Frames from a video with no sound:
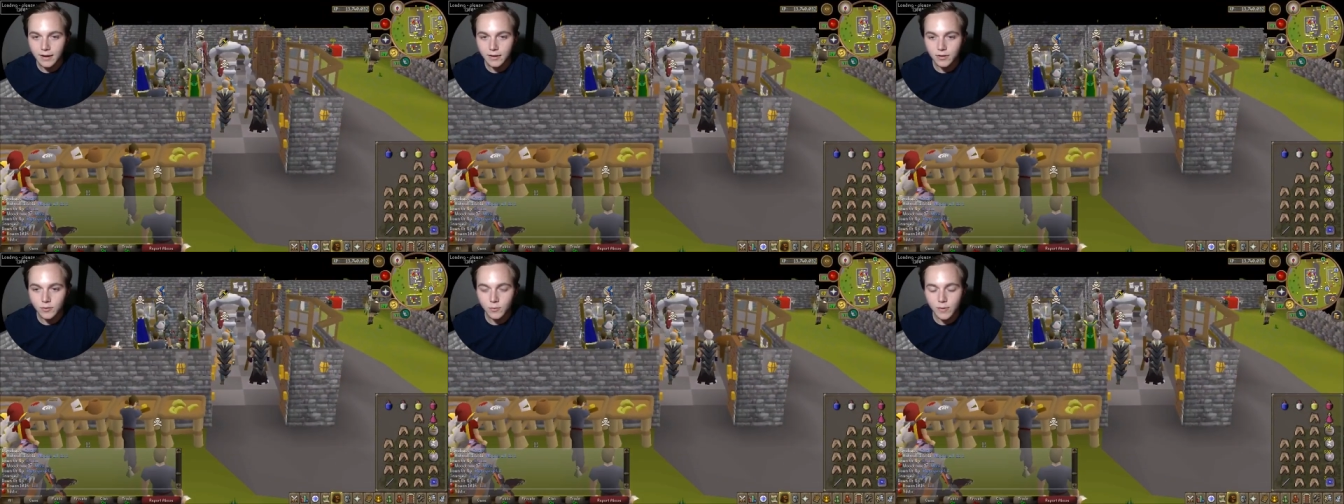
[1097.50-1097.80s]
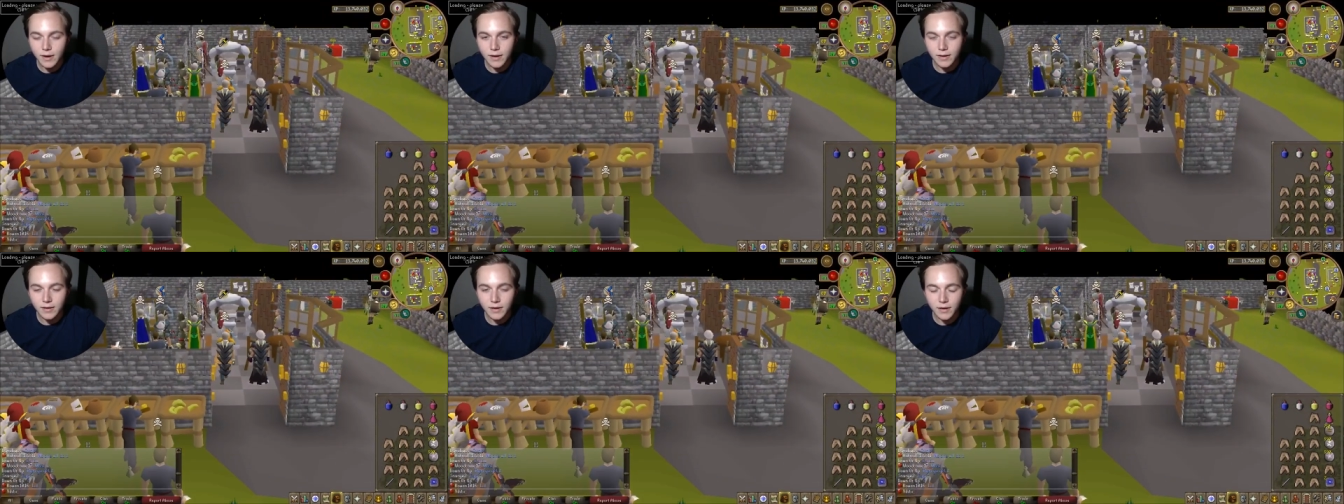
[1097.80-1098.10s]
I don't know
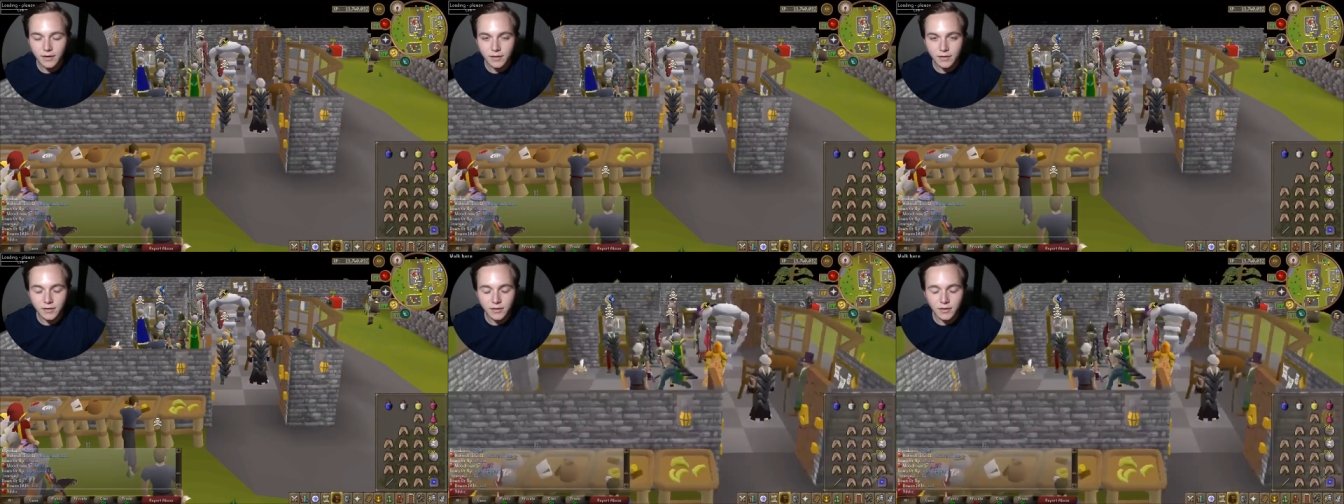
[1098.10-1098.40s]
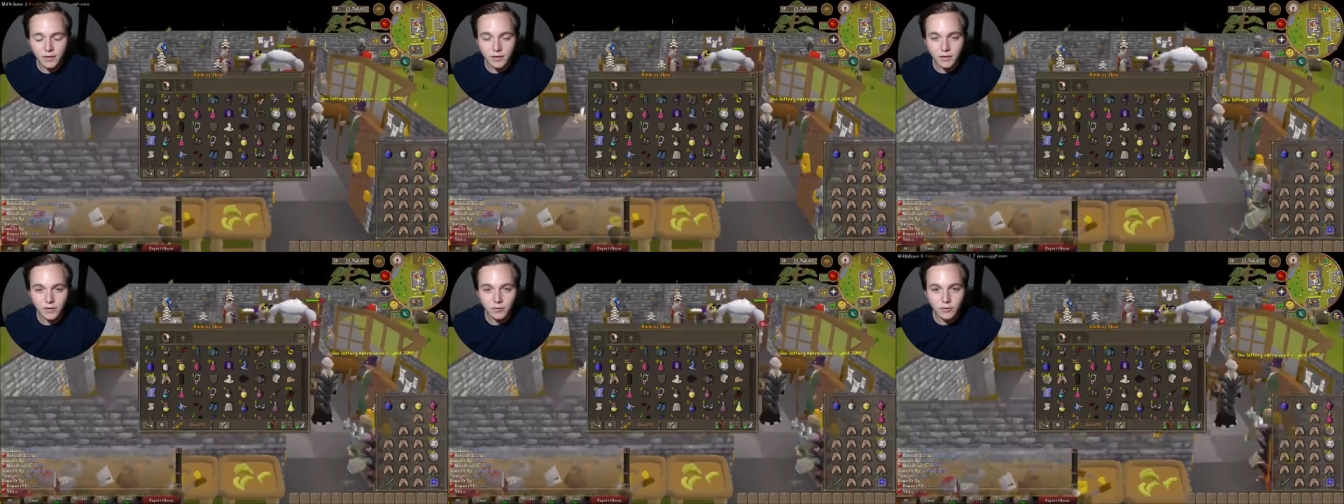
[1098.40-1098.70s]
why.
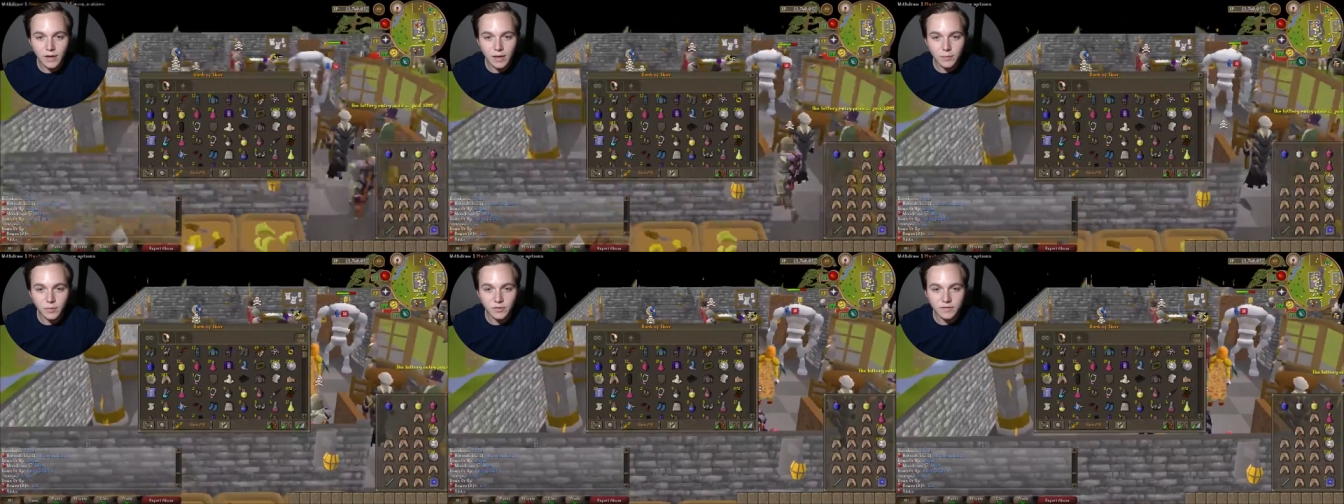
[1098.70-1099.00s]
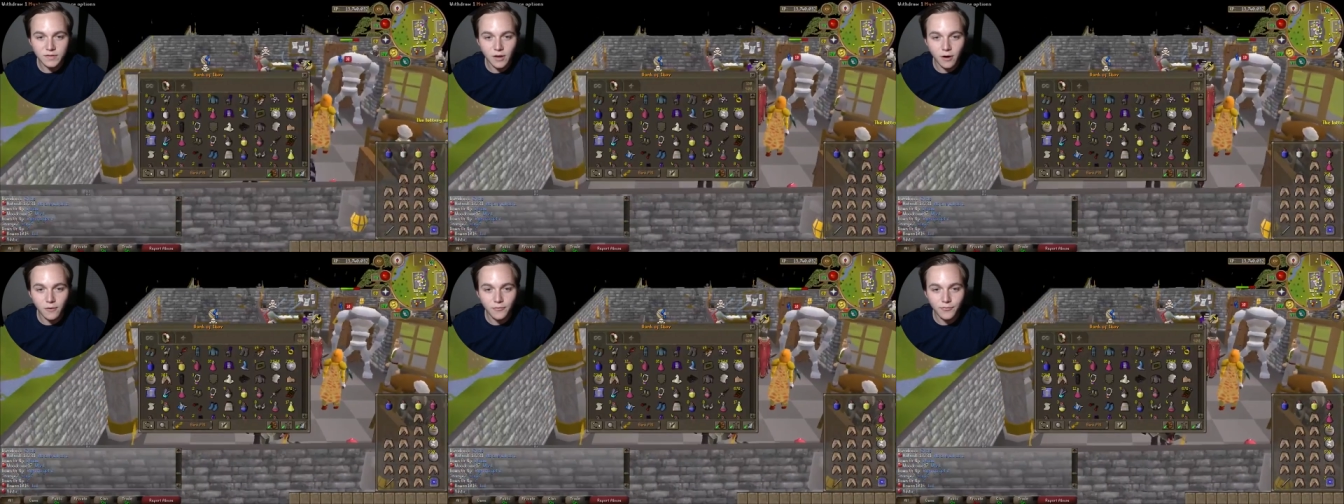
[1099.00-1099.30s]
You, you name
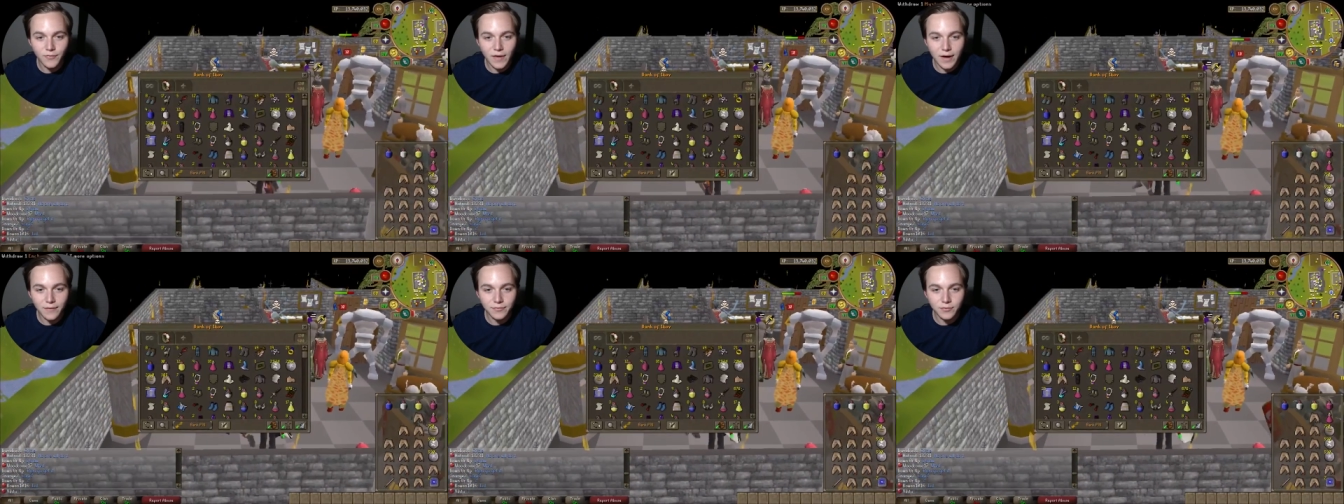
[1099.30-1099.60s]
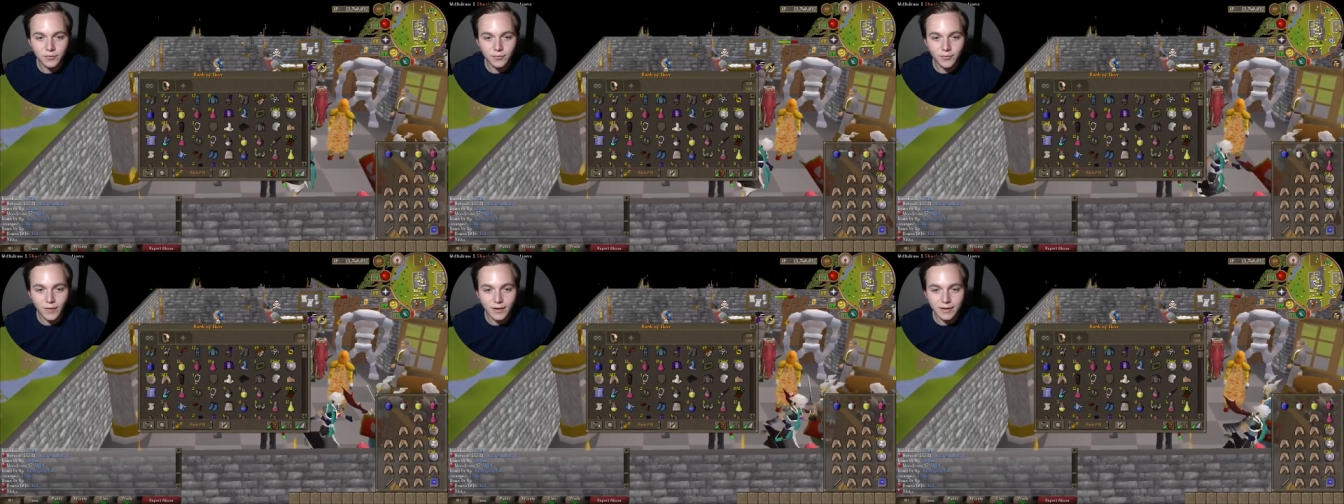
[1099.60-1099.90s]
yourself
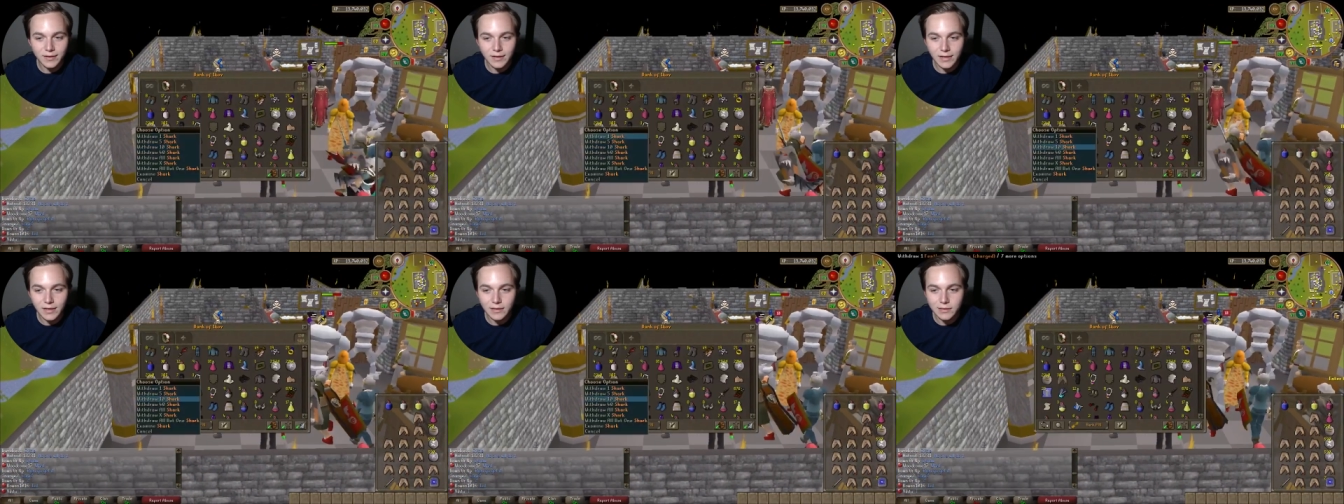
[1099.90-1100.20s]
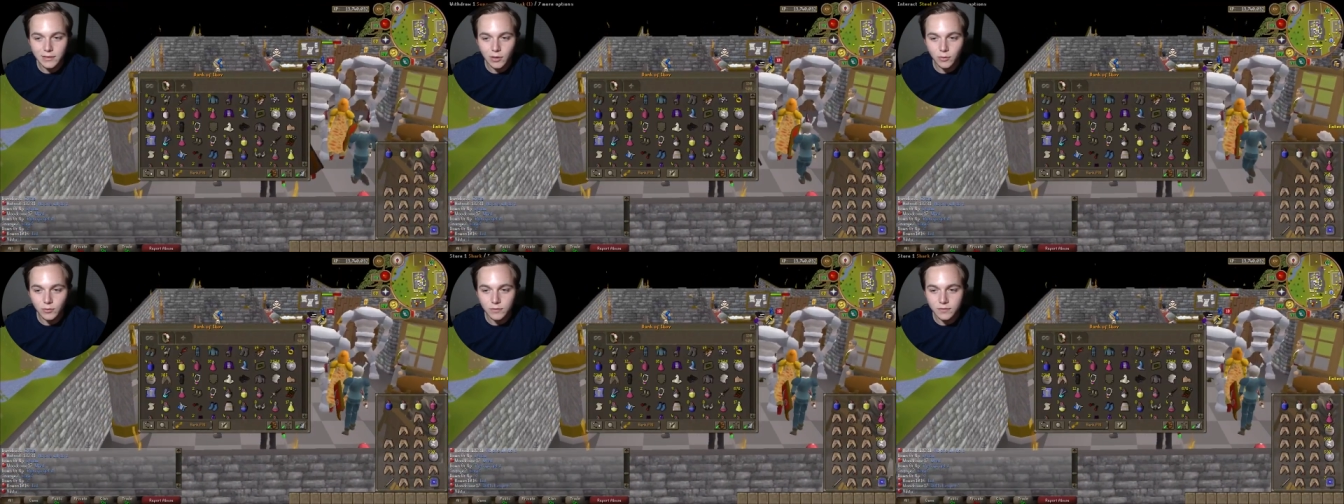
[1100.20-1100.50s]
after fucking
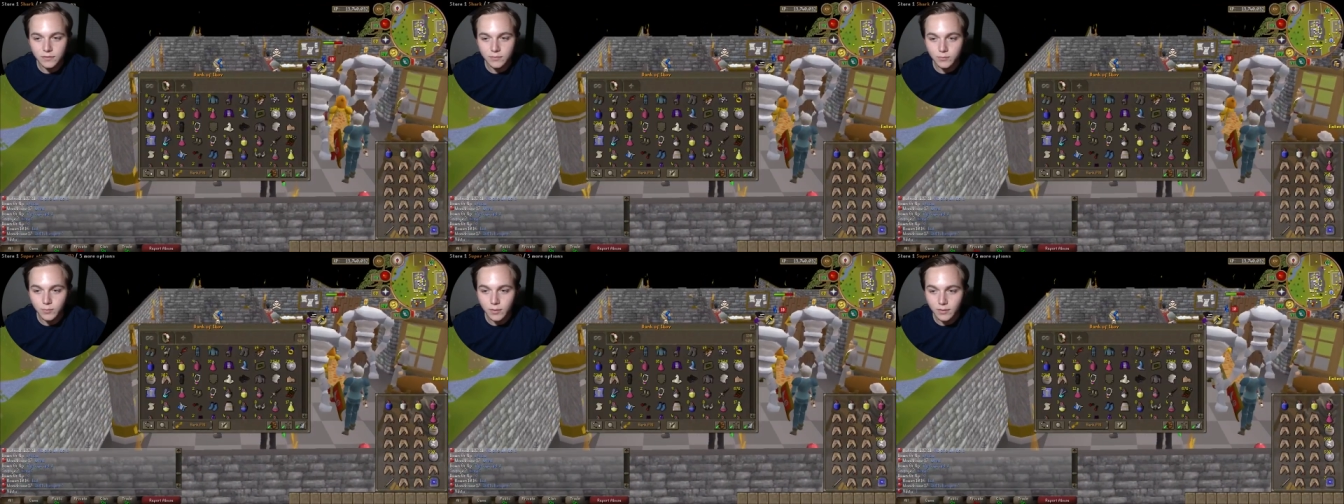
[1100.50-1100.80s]
Ethos.